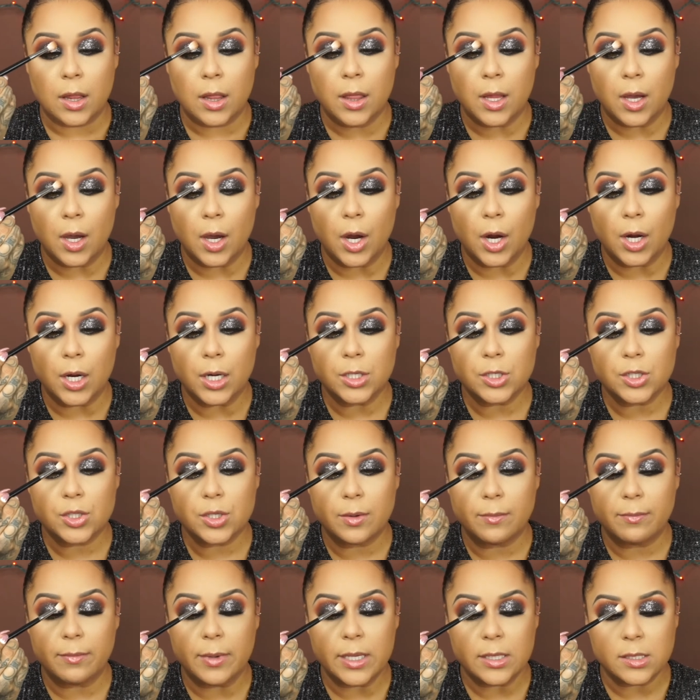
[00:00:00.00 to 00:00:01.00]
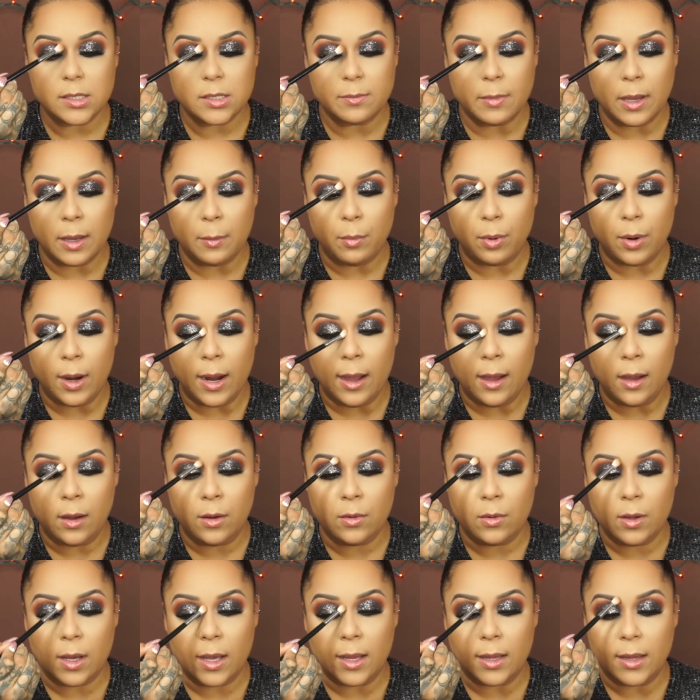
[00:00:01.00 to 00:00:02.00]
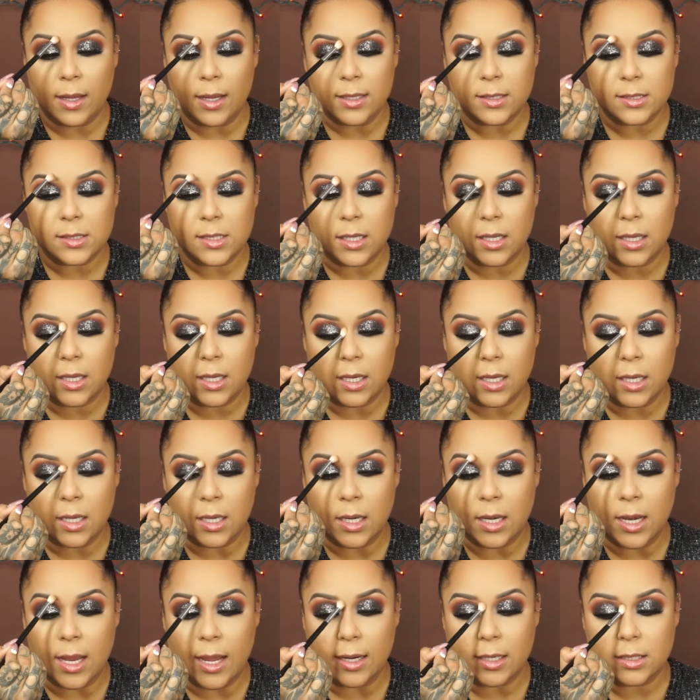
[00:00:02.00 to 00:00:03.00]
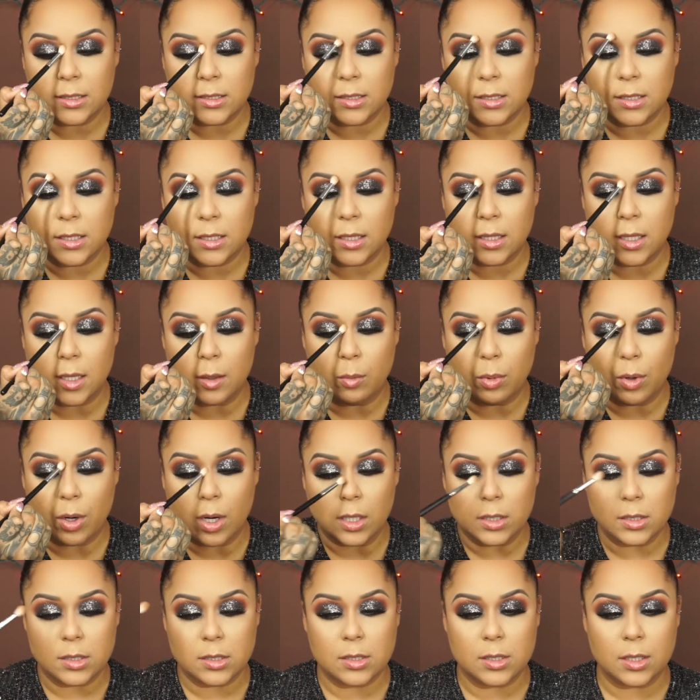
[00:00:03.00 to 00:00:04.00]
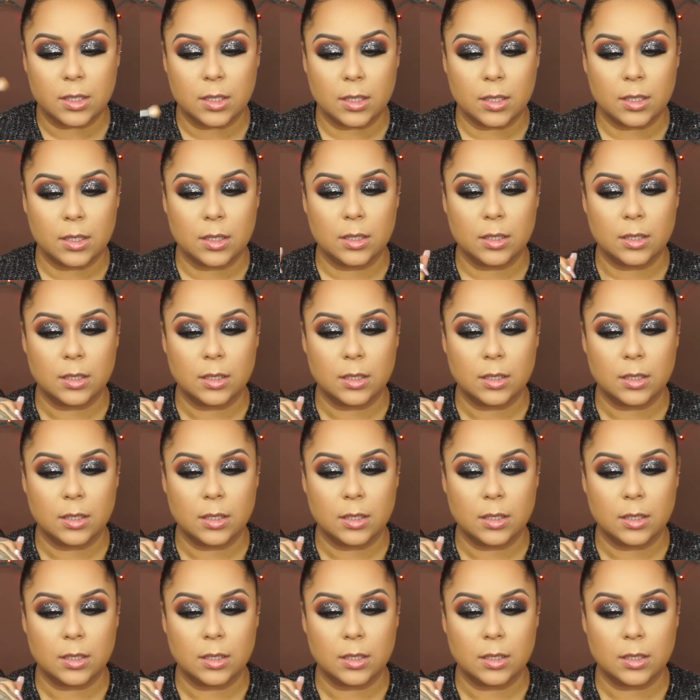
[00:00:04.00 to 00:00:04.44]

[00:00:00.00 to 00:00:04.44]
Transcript: the arch meets my brow, I like to connect the bronzer.